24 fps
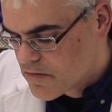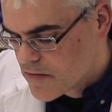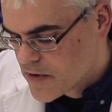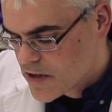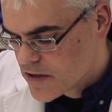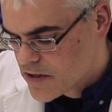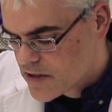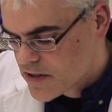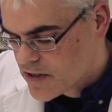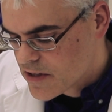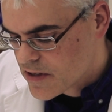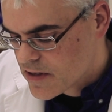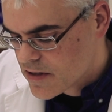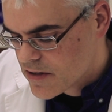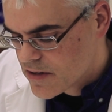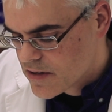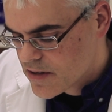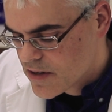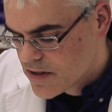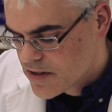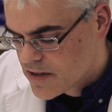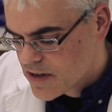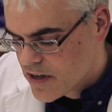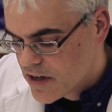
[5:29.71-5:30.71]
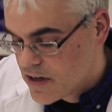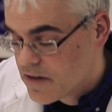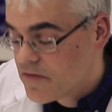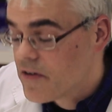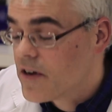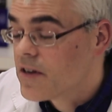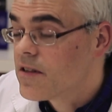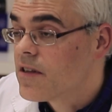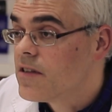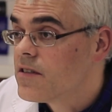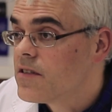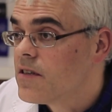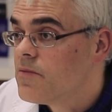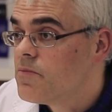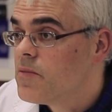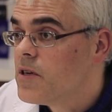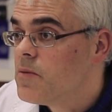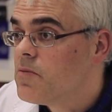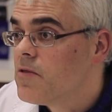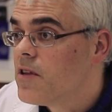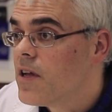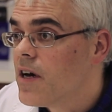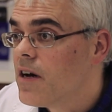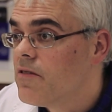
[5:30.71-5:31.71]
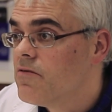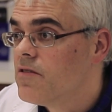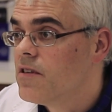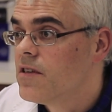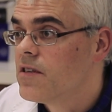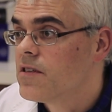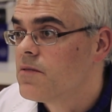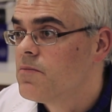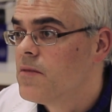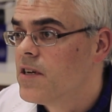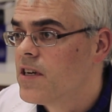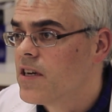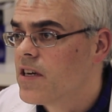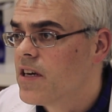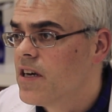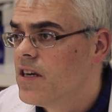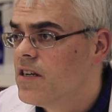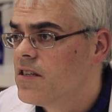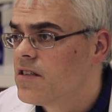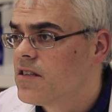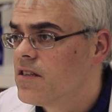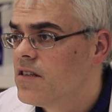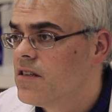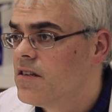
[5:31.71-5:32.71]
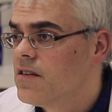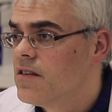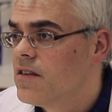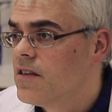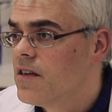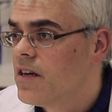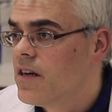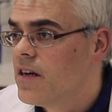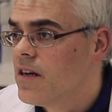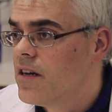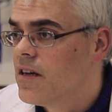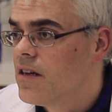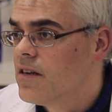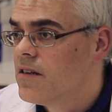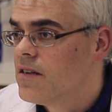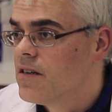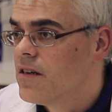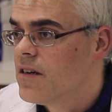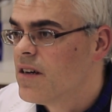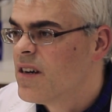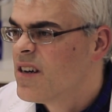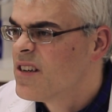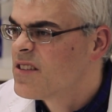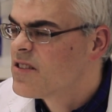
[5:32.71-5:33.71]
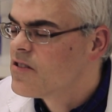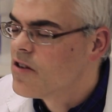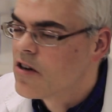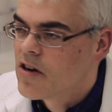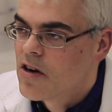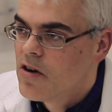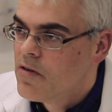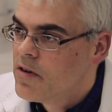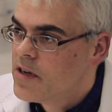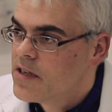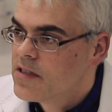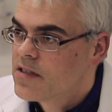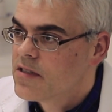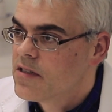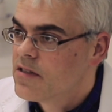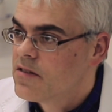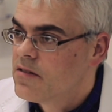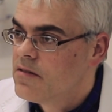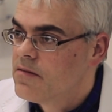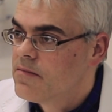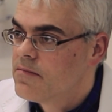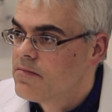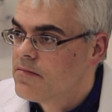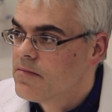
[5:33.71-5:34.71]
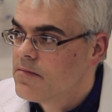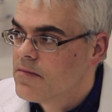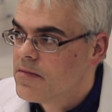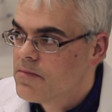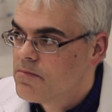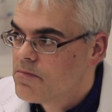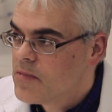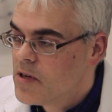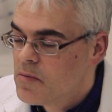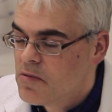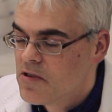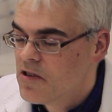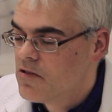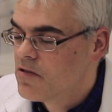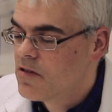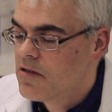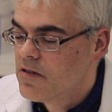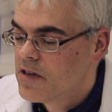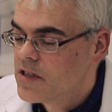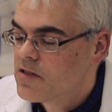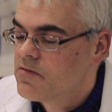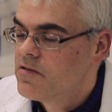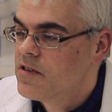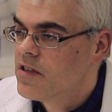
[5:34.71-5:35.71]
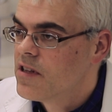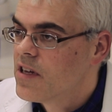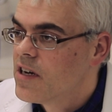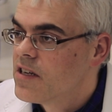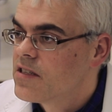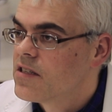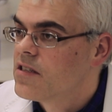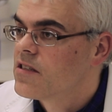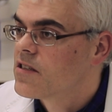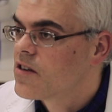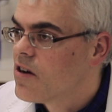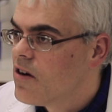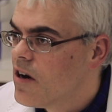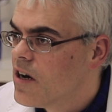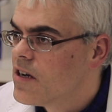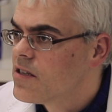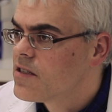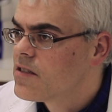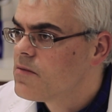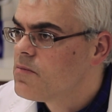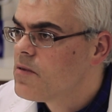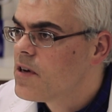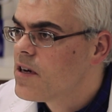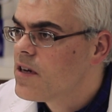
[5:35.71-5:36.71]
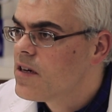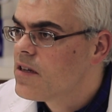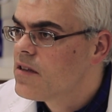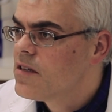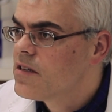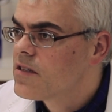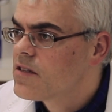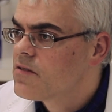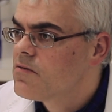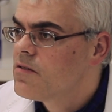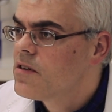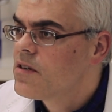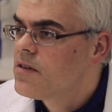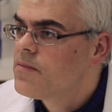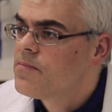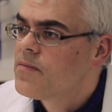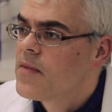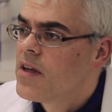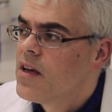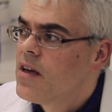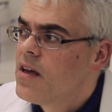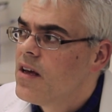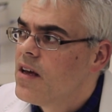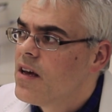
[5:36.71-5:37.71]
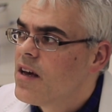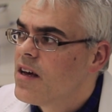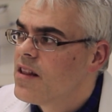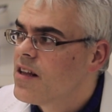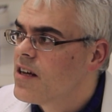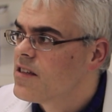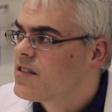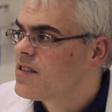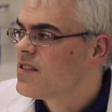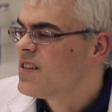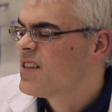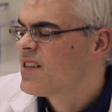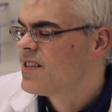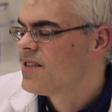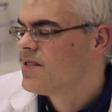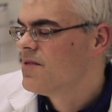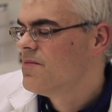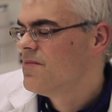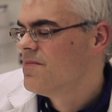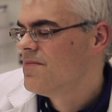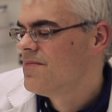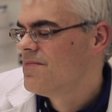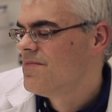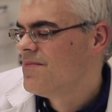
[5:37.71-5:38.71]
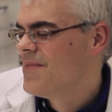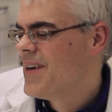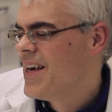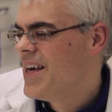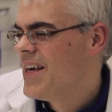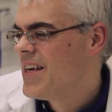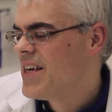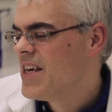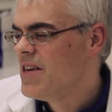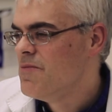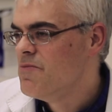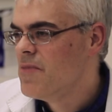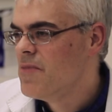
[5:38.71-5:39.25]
a side effect that some people have with this medication, and it's not always people don't always realize it's caused by this one, and that's like achy